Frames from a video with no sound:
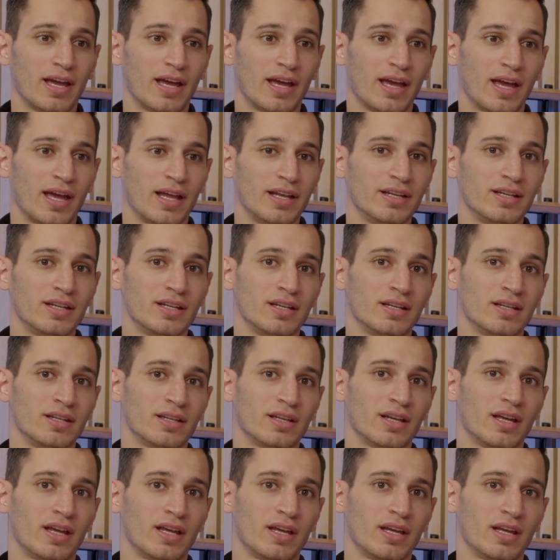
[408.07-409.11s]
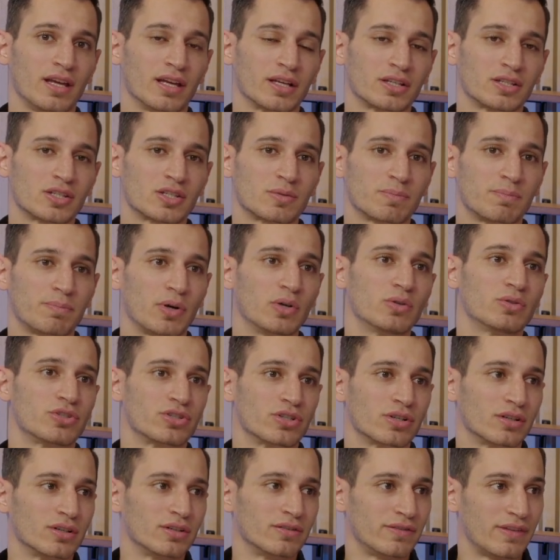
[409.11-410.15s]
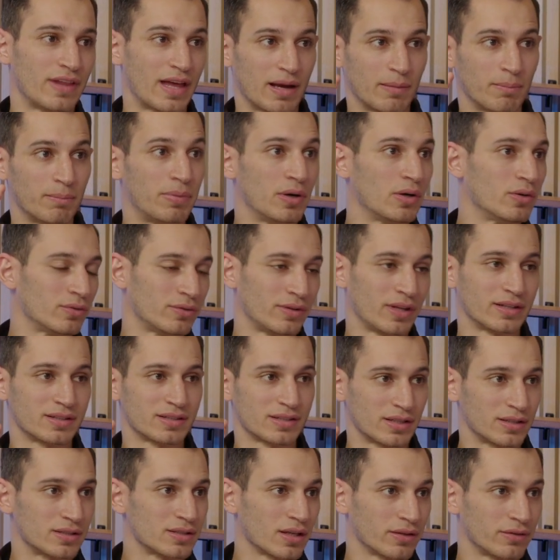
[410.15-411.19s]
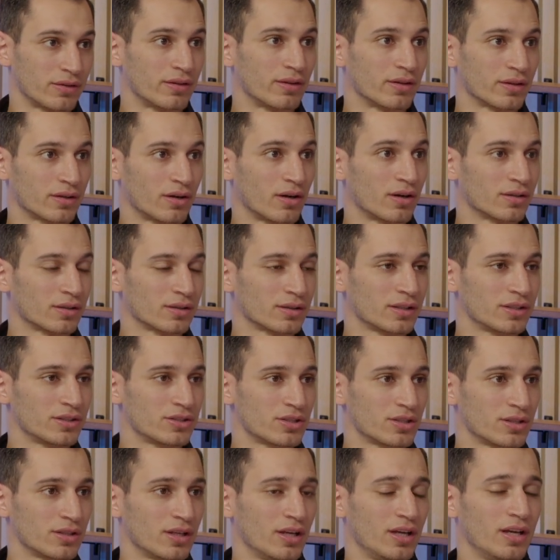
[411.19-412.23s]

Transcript: any exposure of that bone that sits under the cartilage,